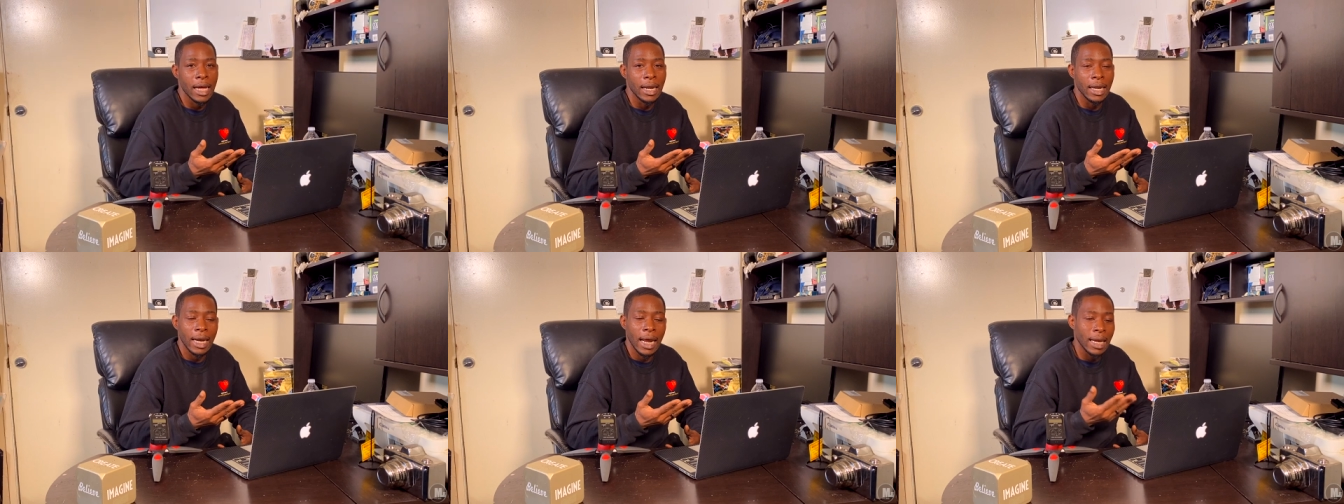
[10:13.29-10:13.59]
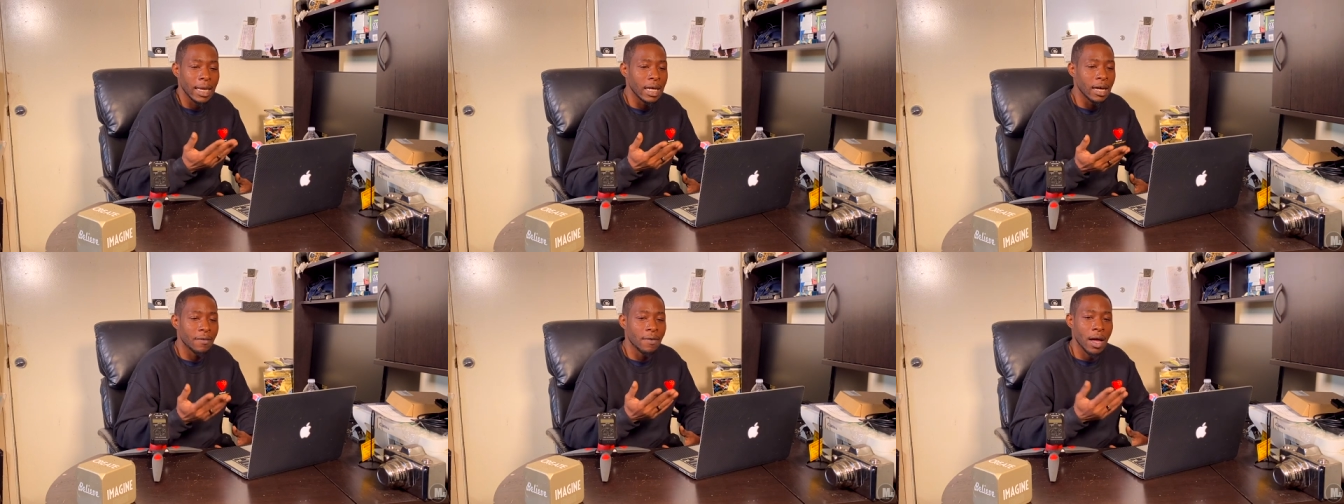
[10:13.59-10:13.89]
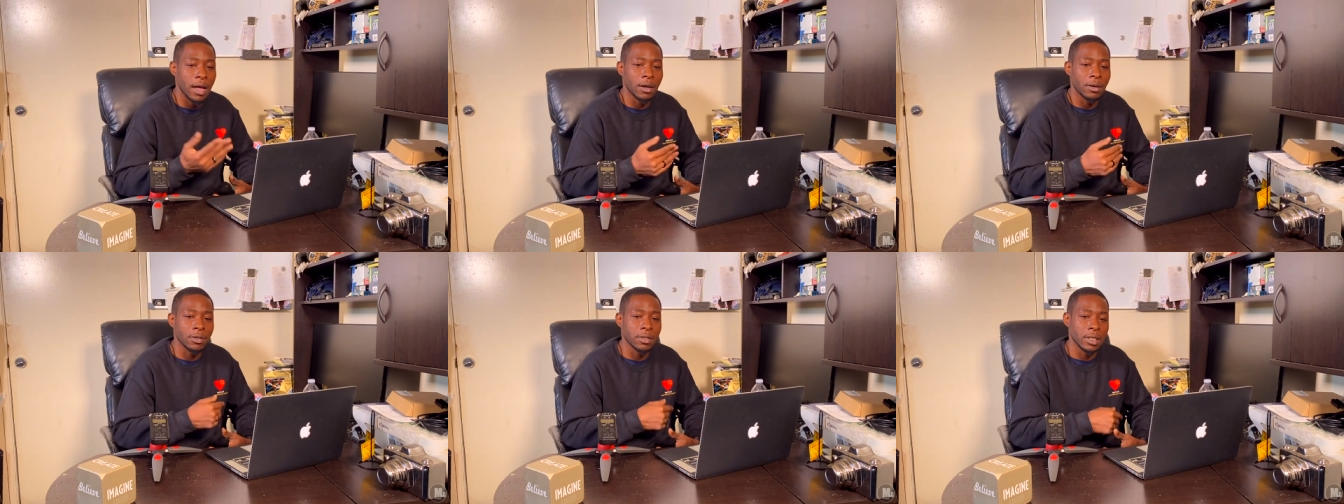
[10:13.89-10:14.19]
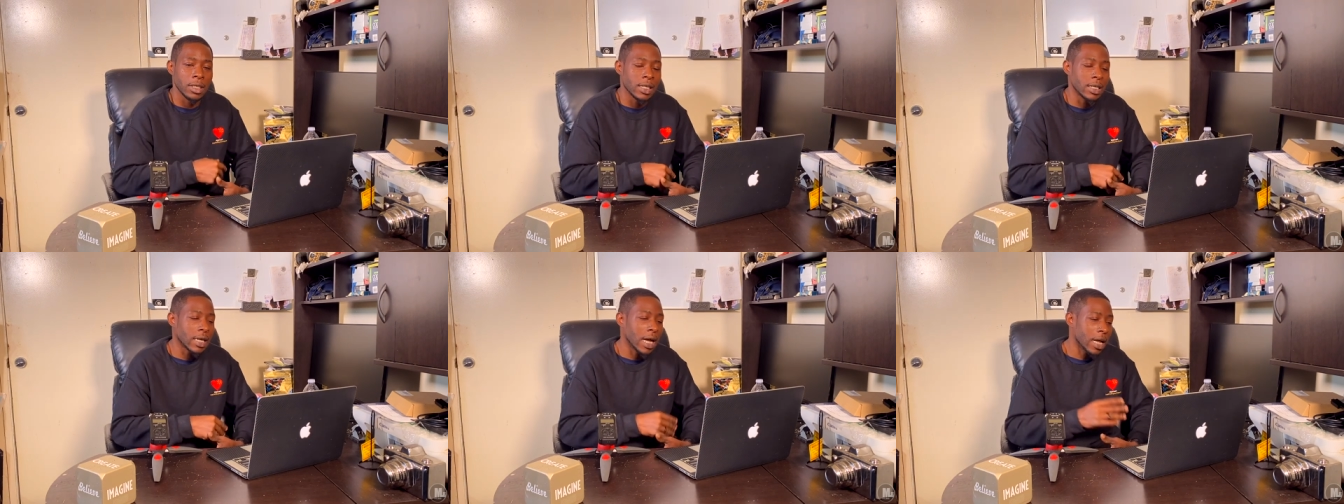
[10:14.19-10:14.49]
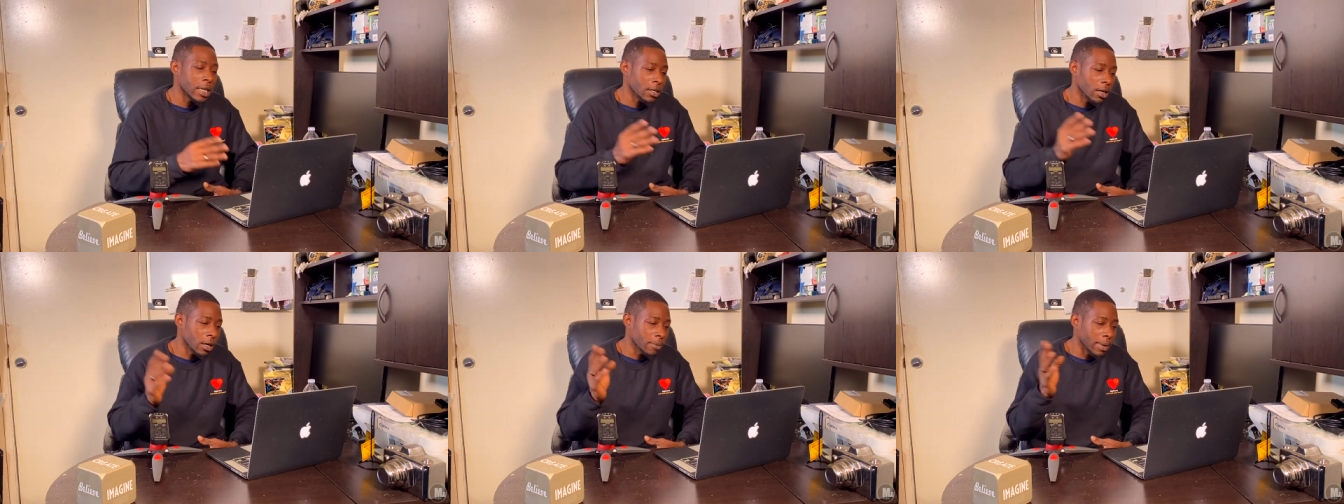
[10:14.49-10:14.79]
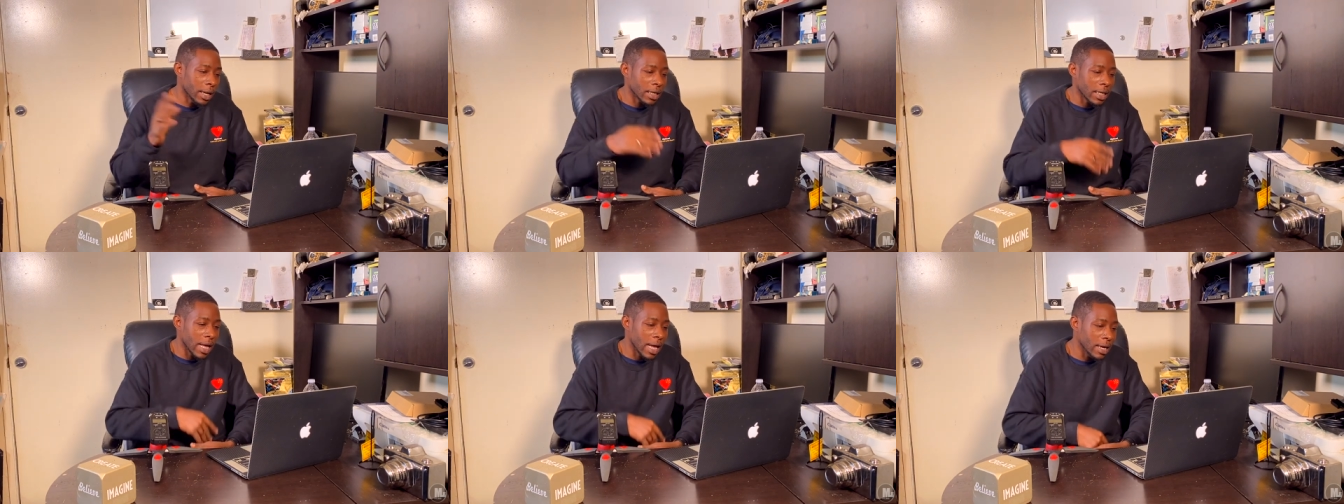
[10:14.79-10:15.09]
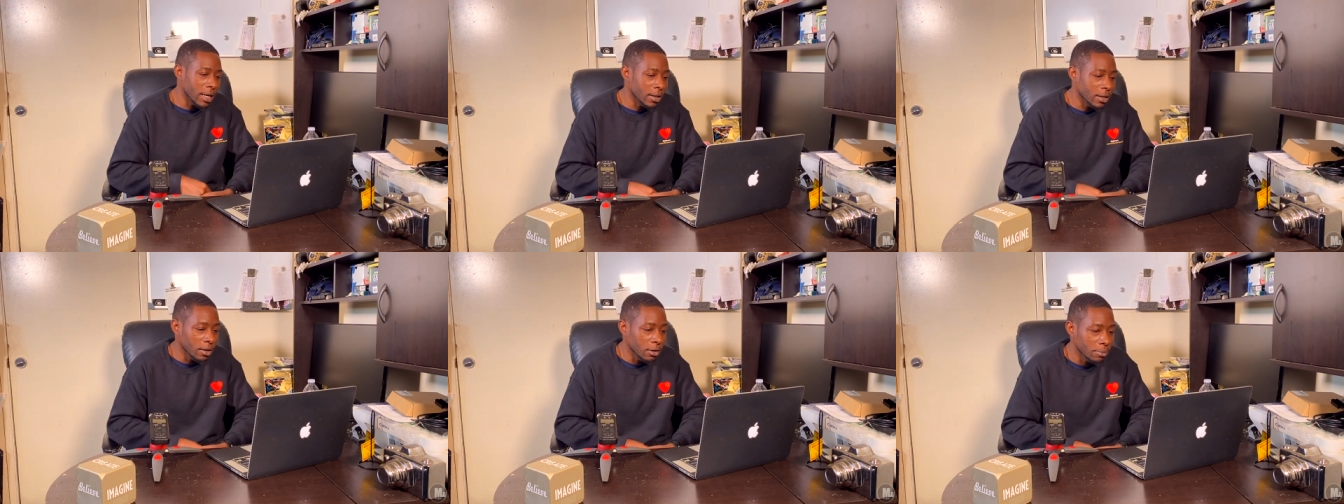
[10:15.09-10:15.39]
And I love how those look. I'll talk about that in
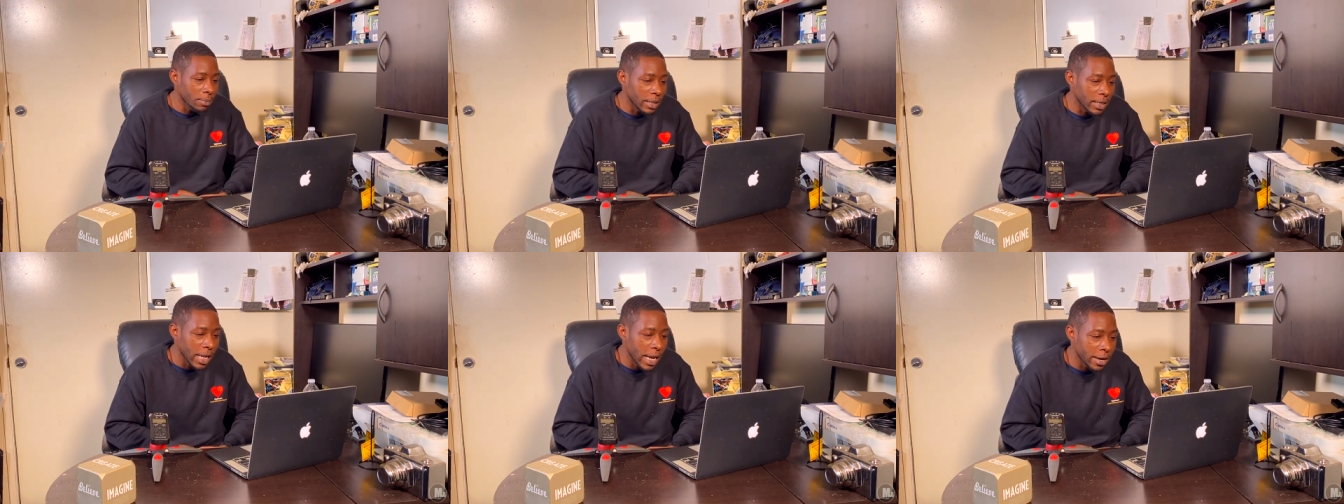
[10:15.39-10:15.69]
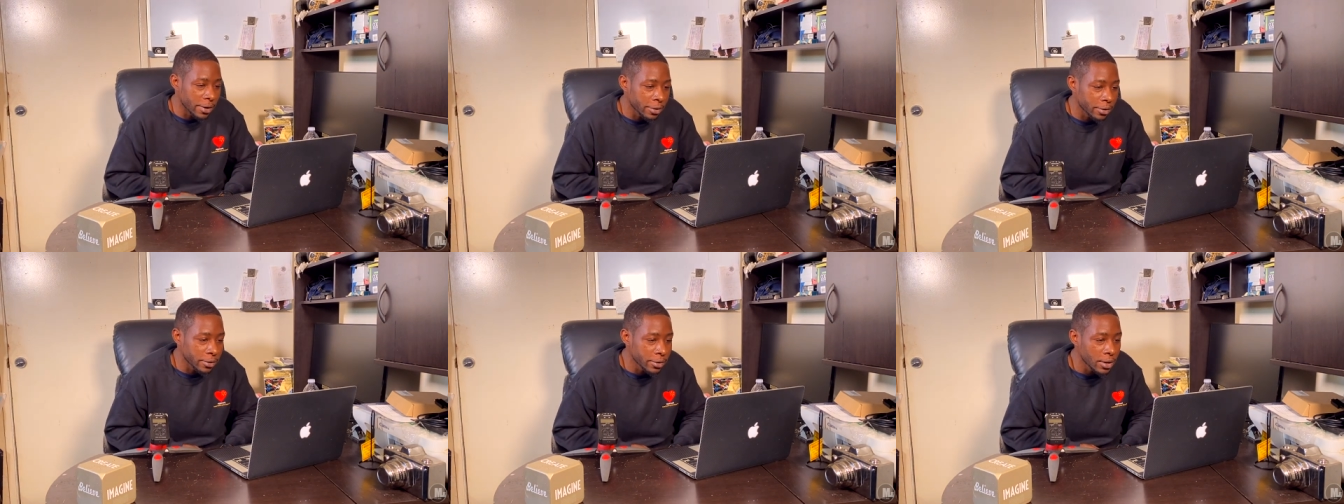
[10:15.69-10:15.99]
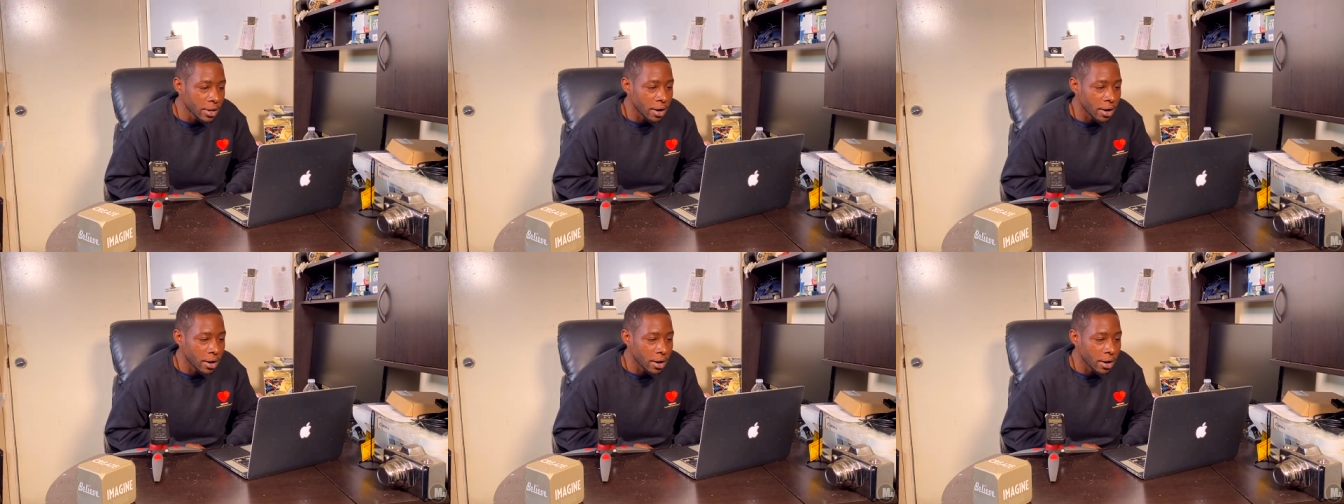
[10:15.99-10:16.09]
a little bit later